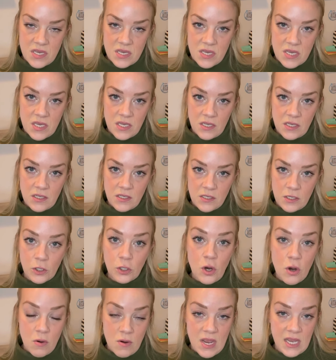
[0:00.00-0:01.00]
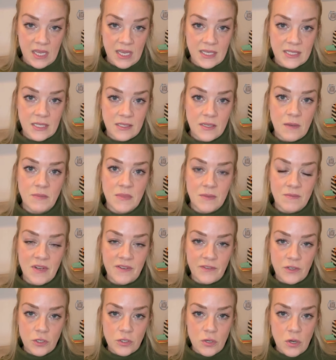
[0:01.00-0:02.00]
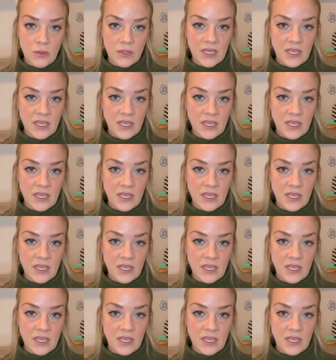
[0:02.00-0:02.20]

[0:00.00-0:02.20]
is occurring as a symptom of a stroke,